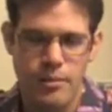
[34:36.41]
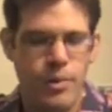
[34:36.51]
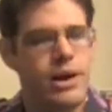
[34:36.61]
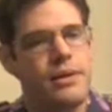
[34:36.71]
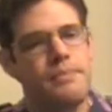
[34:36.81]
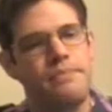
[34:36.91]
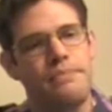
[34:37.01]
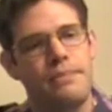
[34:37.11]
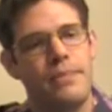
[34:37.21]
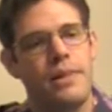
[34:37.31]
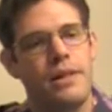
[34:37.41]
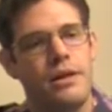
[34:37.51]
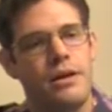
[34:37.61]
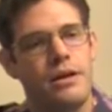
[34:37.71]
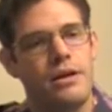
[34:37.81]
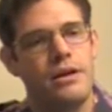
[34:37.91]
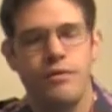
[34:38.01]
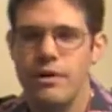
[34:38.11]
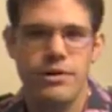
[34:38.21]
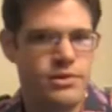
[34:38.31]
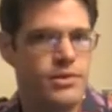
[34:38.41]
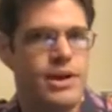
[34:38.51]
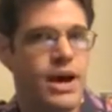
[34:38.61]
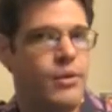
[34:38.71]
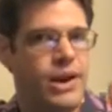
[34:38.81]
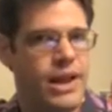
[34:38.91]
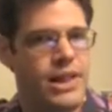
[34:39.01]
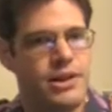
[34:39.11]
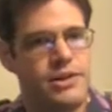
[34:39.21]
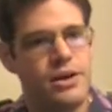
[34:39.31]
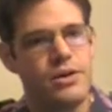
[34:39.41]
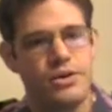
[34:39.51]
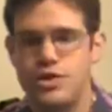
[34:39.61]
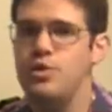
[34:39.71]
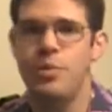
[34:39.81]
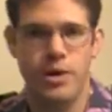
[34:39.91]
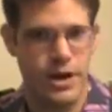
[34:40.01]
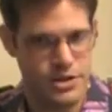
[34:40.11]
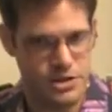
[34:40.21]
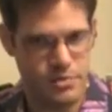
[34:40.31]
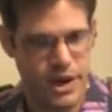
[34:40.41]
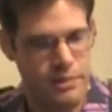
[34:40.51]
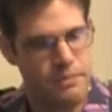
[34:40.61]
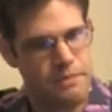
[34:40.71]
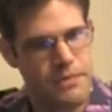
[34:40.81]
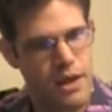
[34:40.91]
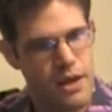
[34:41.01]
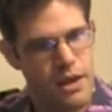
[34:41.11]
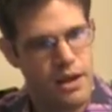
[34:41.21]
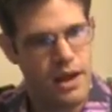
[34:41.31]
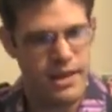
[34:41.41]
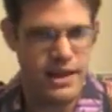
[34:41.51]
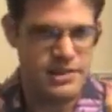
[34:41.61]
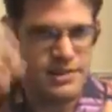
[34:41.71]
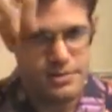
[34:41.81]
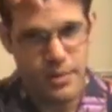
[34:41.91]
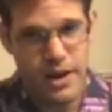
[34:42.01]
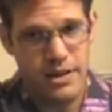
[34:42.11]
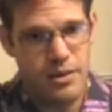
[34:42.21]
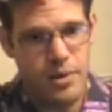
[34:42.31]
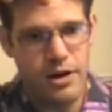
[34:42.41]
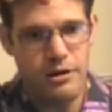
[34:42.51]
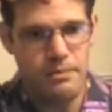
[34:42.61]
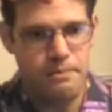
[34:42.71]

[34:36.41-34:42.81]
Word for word: But you've also got what I like to call your superconscious mind. And that's this mind up here.